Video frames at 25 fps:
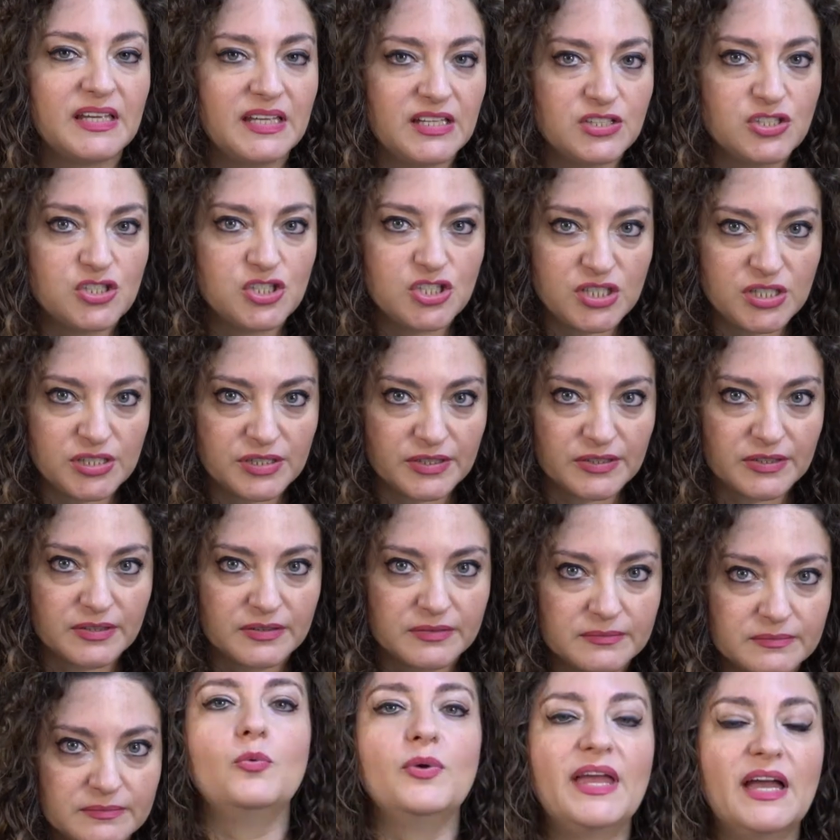each year.
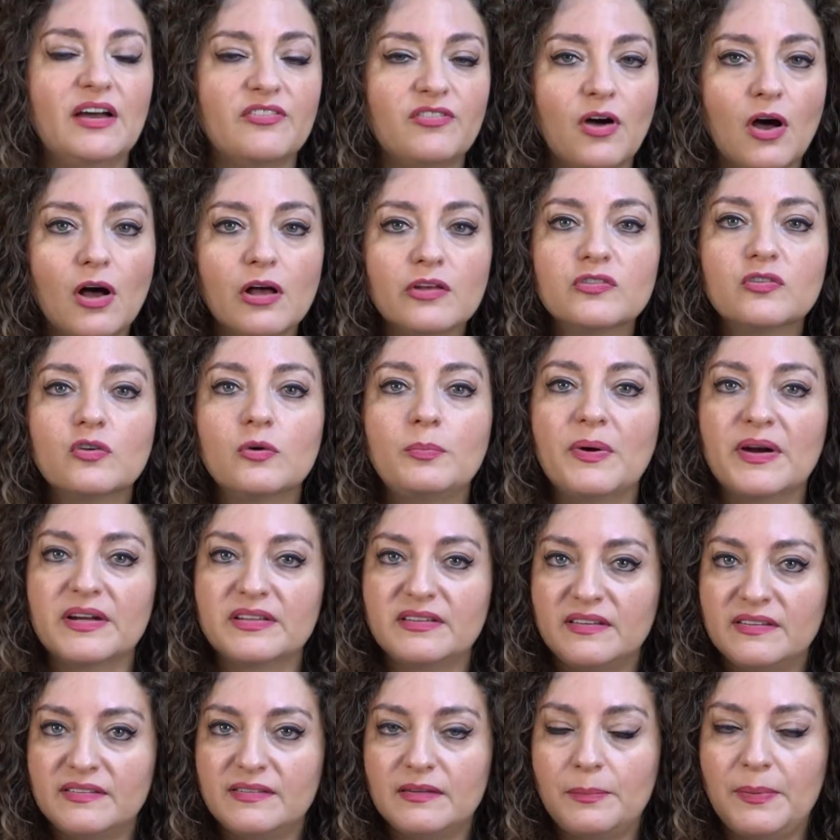We have also
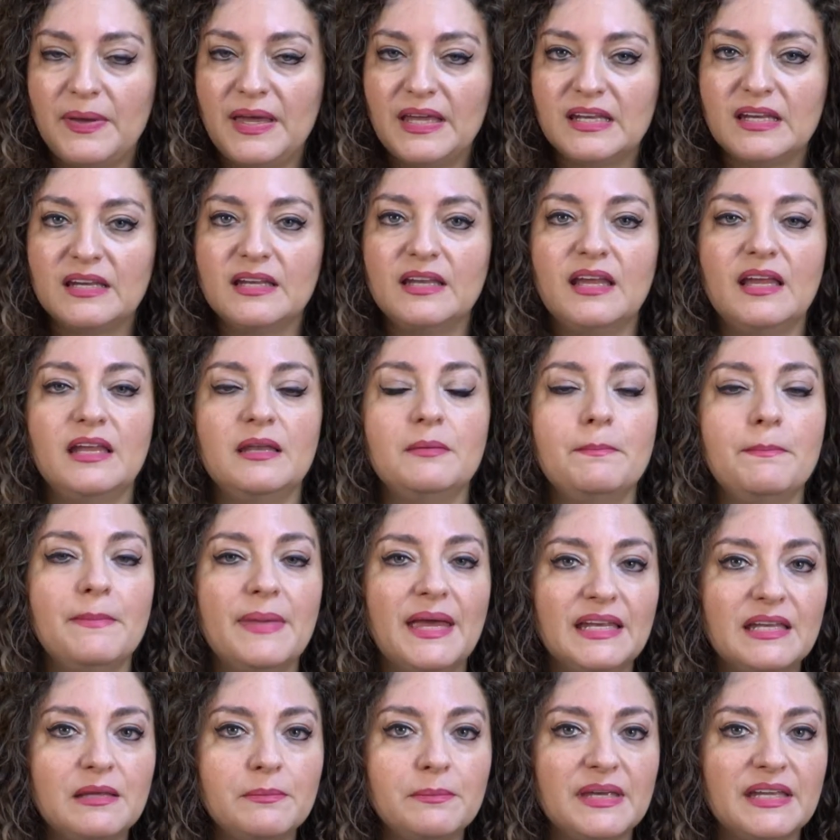participated in
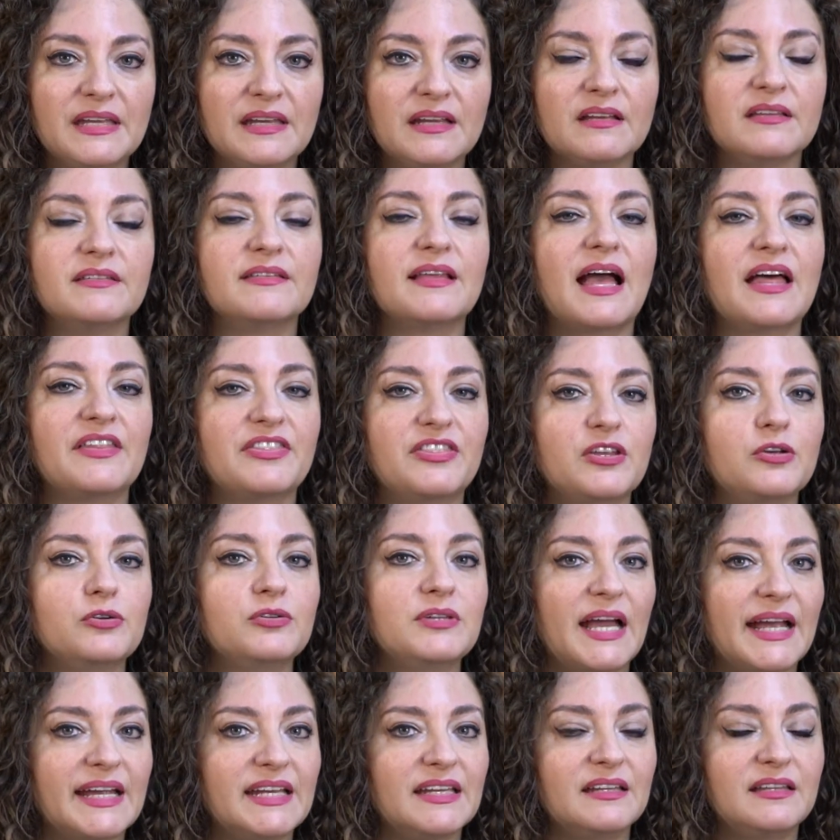many meetings at the
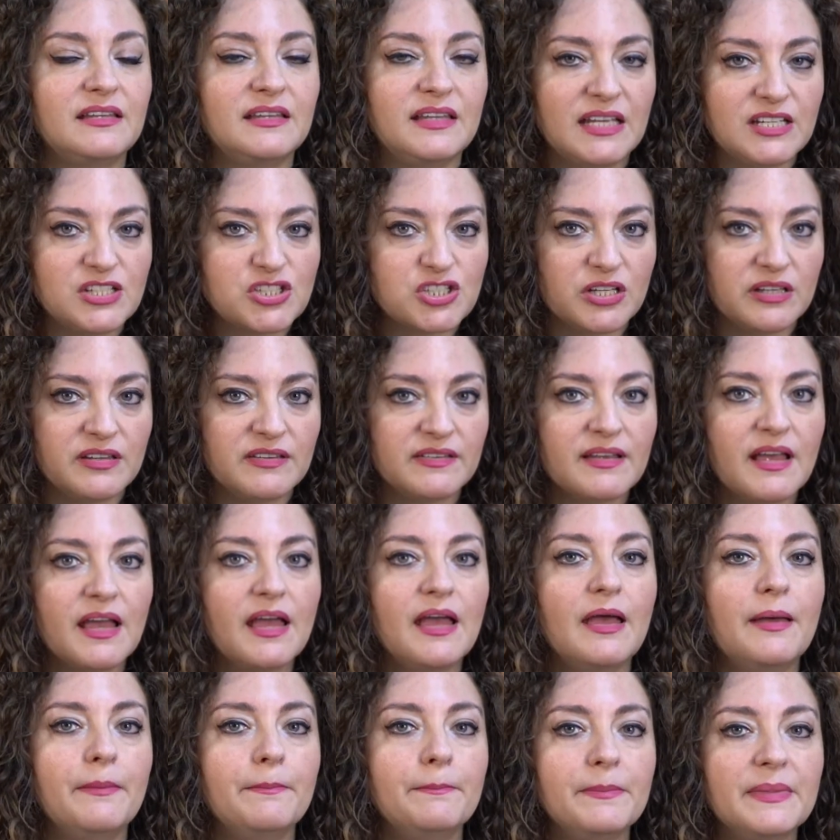United Nations,
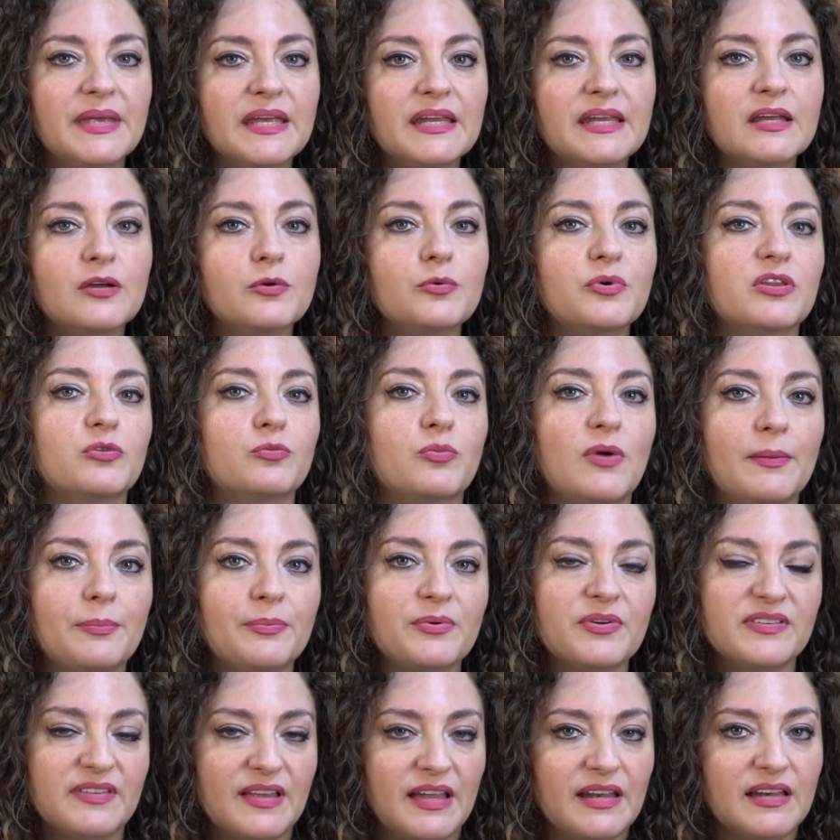meeting with
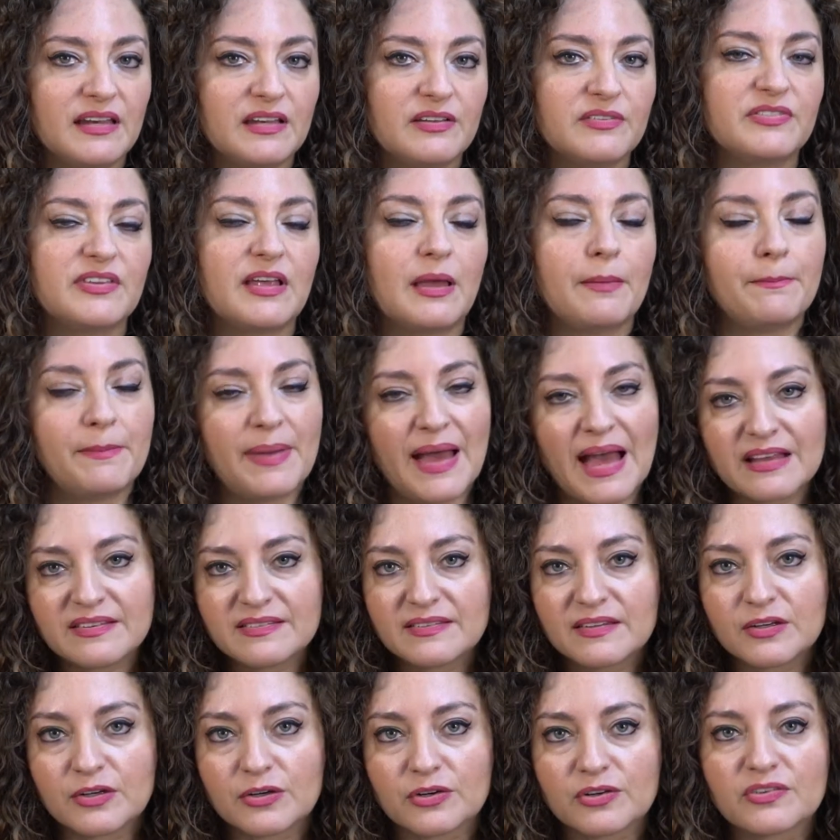representatives,
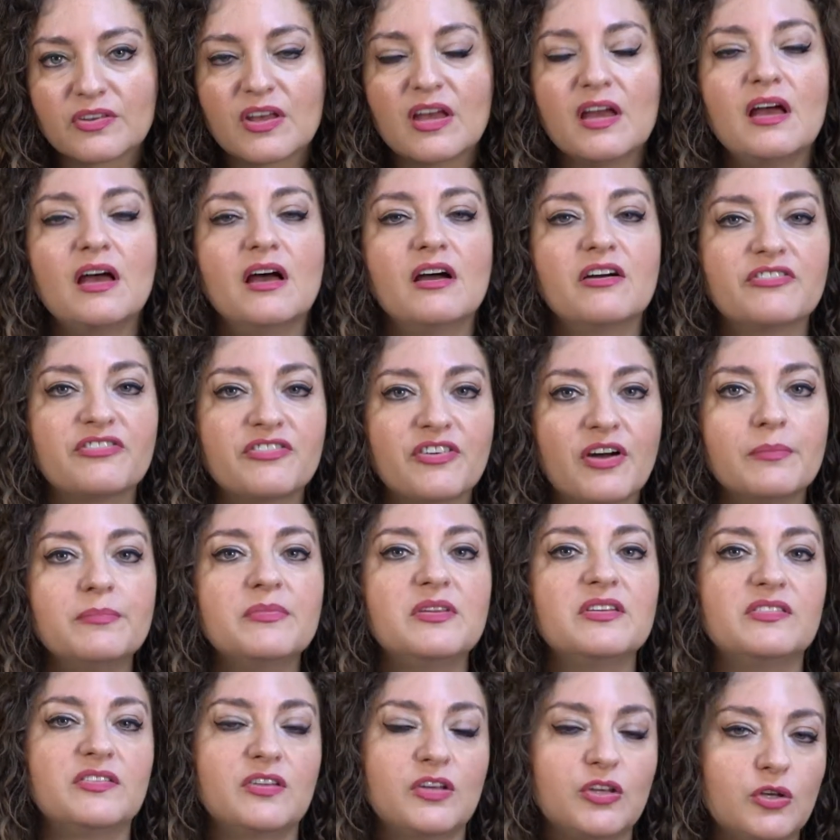ambassadors from
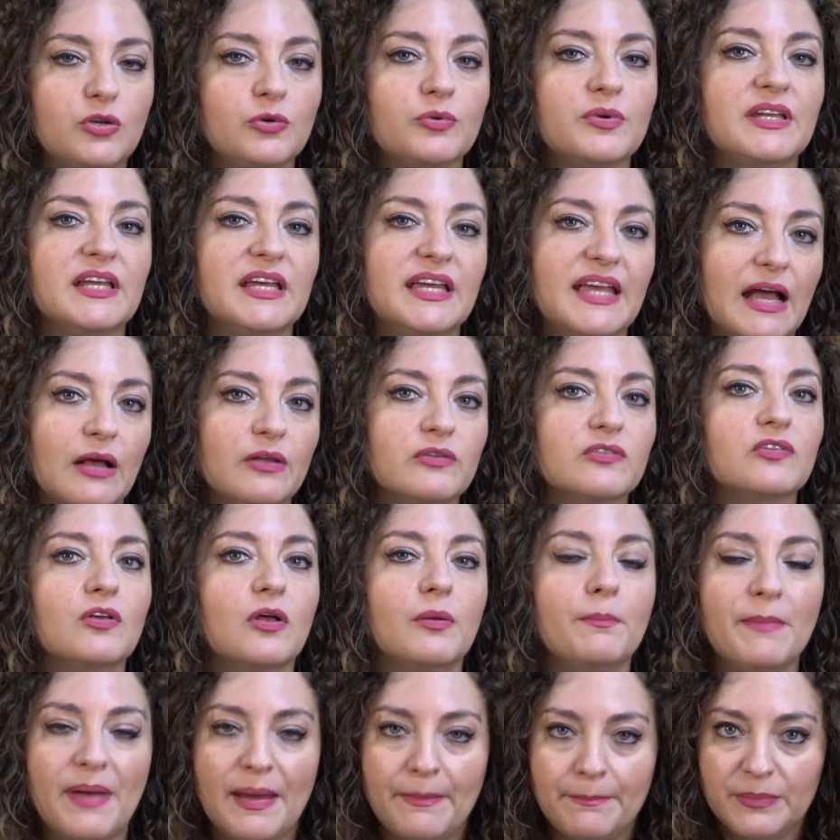the Security Council
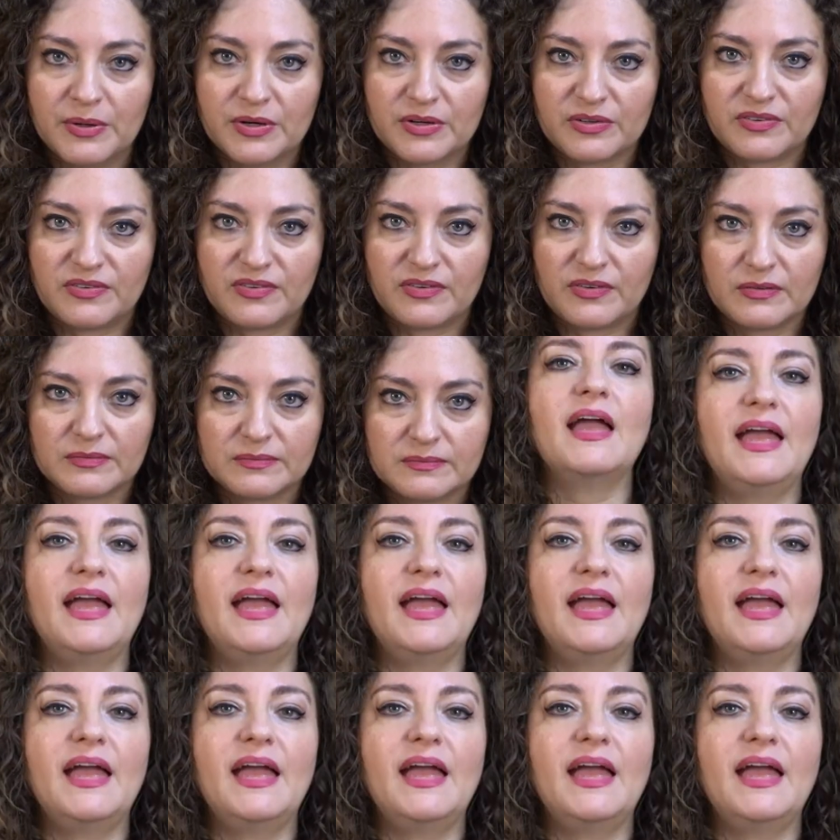members.